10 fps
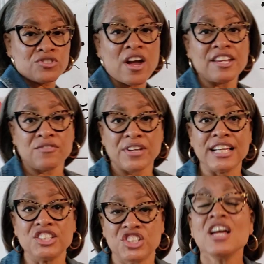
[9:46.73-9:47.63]
trying to
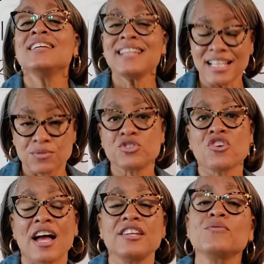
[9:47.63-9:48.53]
reach? Yes, we're
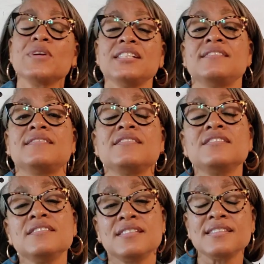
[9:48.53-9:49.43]
trying to reach
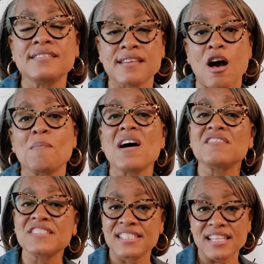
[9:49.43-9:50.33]
the sum of
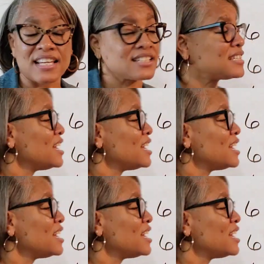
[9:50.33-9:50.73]
6.